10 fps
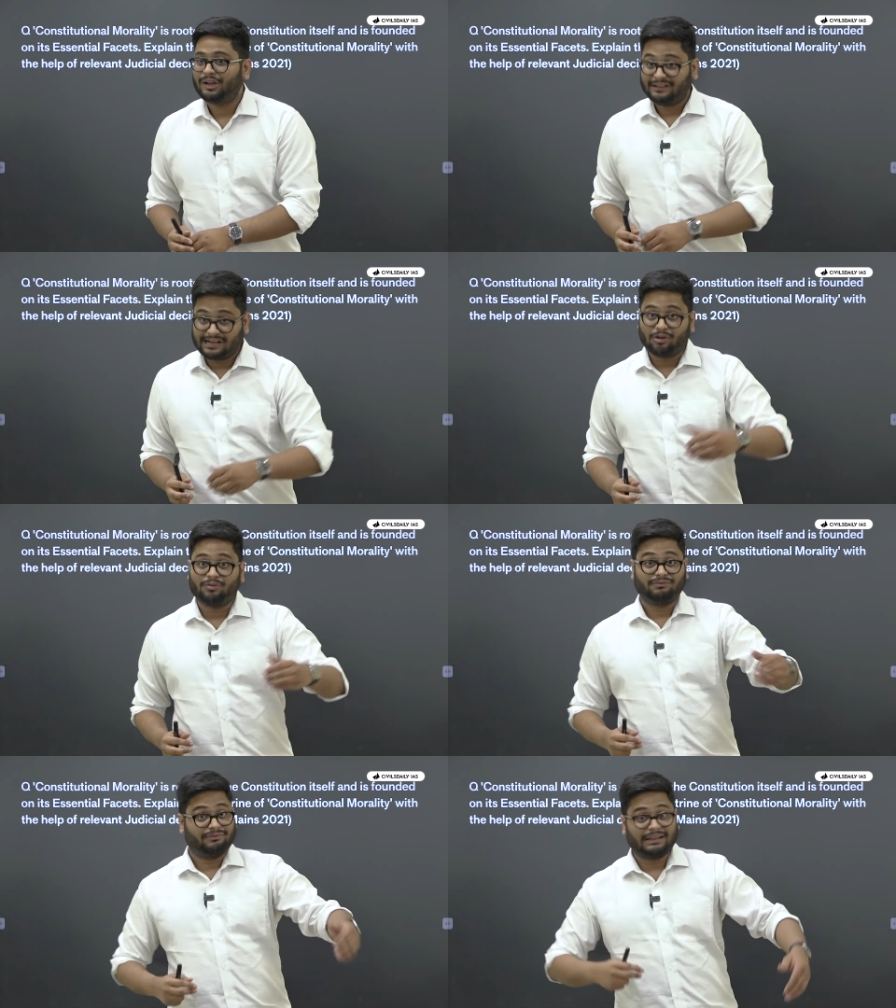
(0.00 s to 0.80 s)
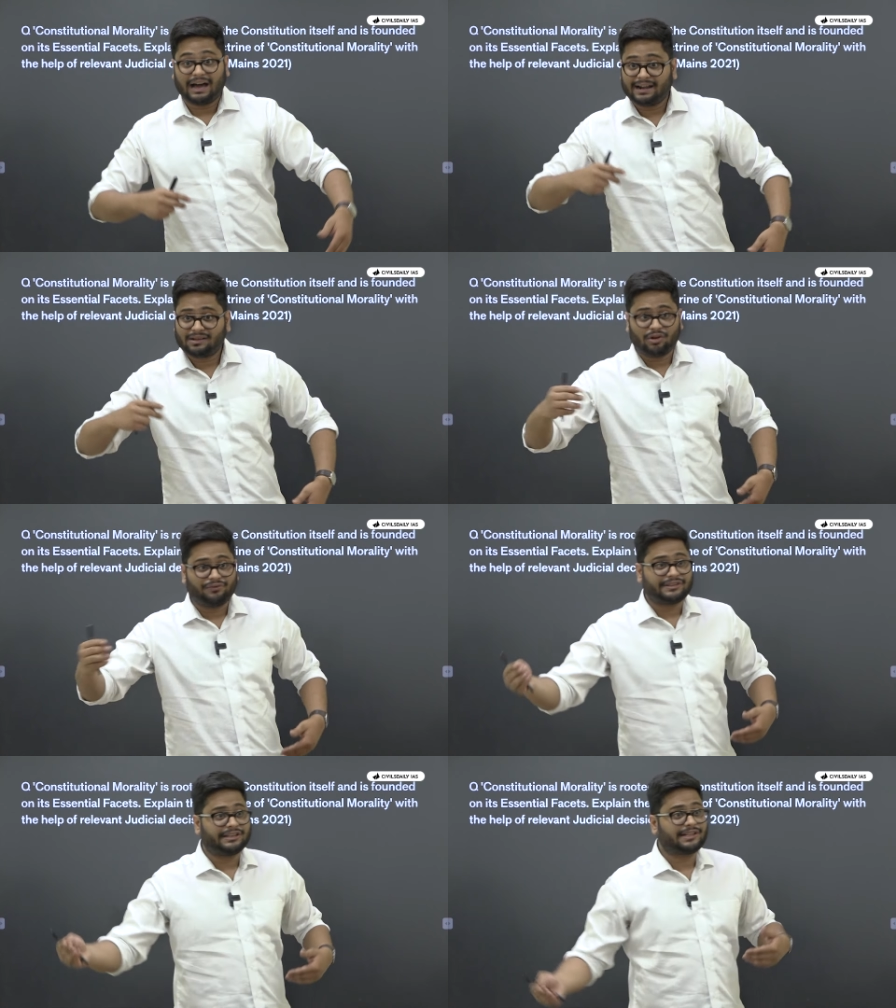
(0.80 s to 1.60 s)
Now our
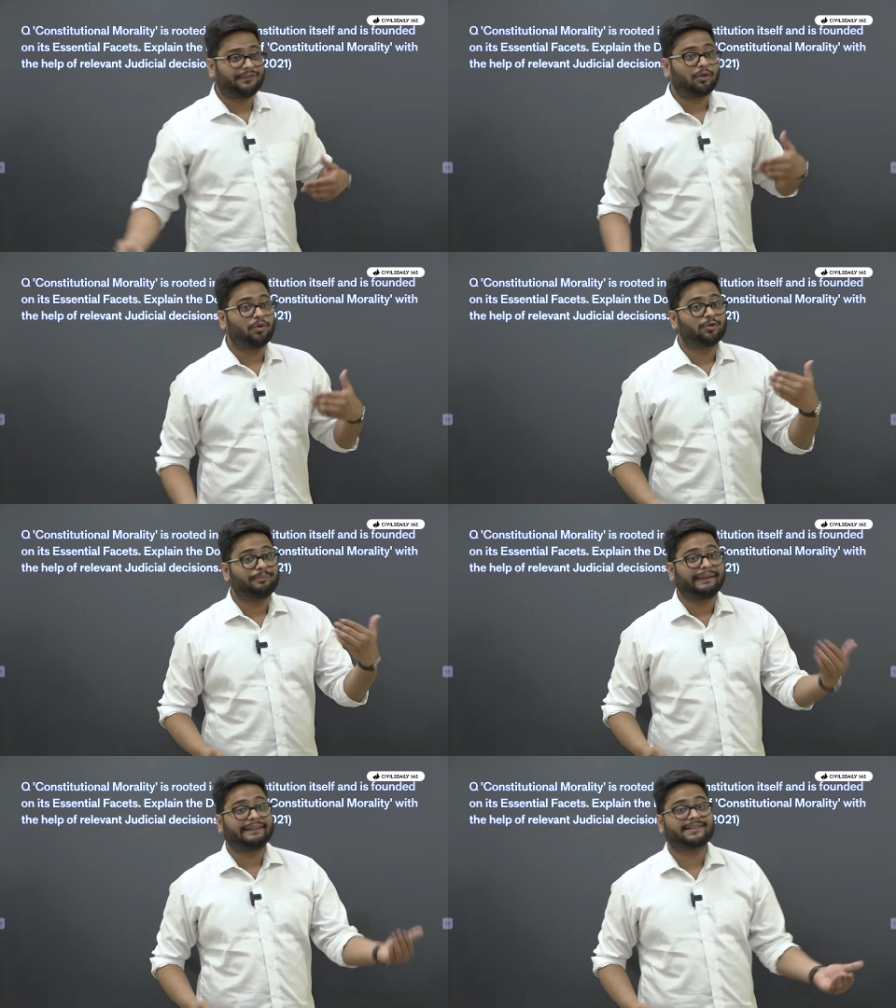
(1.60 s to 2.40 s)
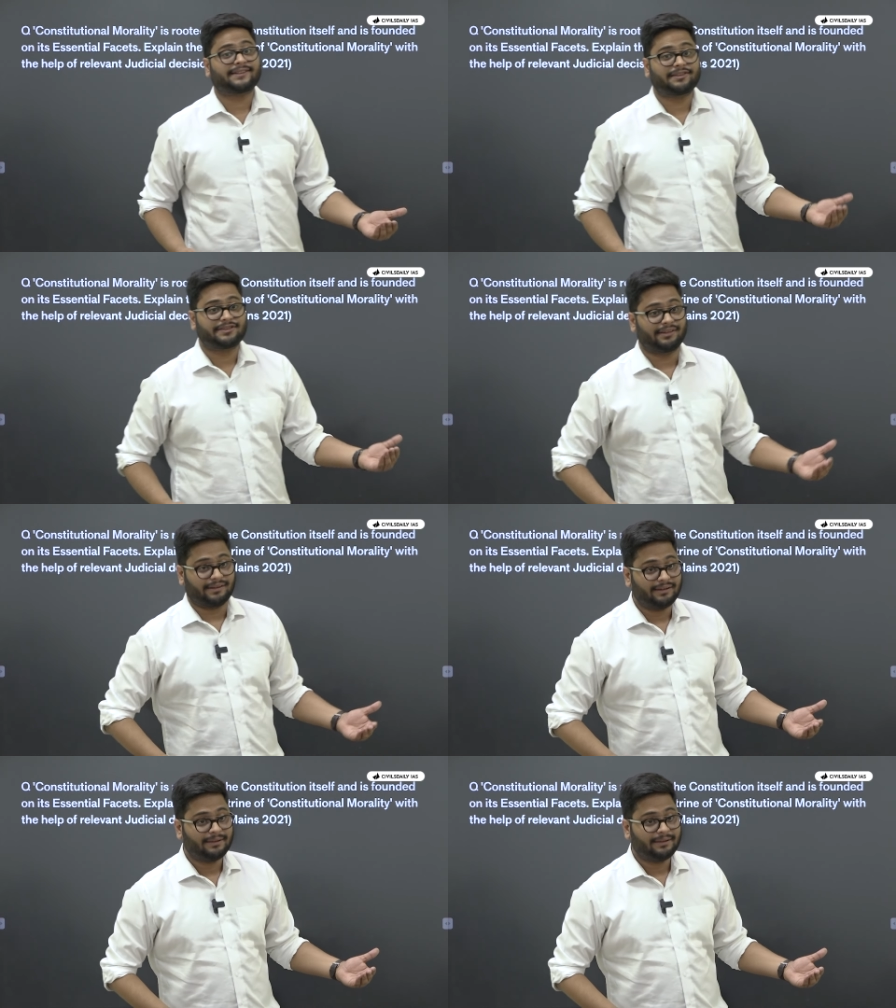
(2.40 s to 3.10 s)
conversation will go to basic structure,